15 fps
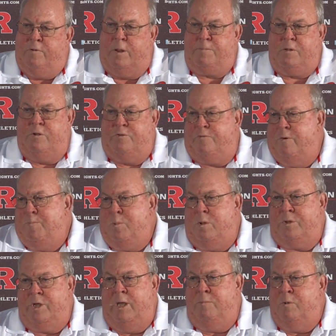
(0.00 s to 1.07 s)
Rutgers
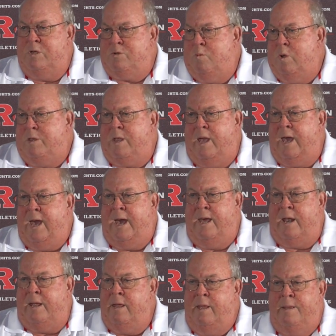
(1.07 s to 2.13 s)
football team was, what they
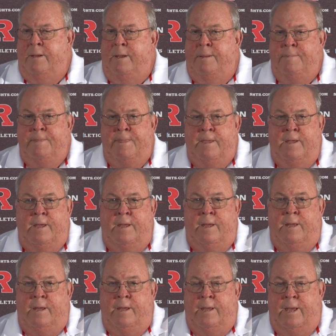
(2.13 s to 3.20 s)
had.
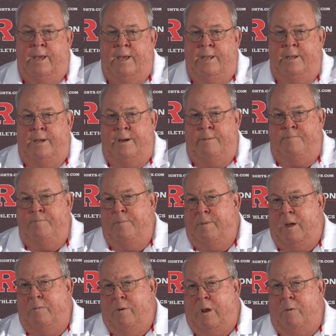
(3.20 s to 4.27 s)
When
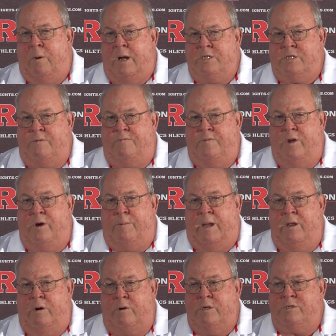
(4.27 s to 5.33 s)
I watched the
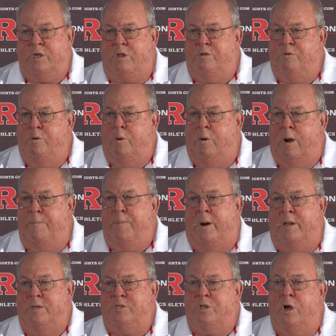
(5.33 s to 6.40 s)
film, I noticed he threw up
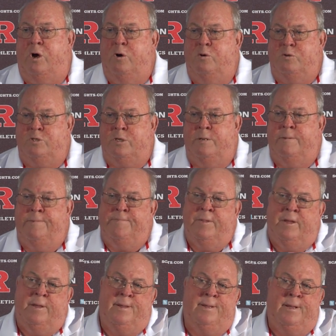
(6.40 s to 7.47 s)
on his toes.
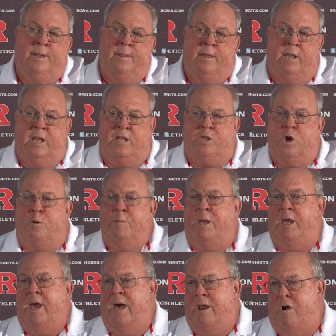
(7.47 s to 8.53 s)
Then they told
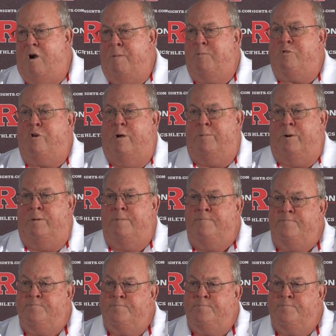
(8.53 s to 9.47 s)
me he had arm trouble.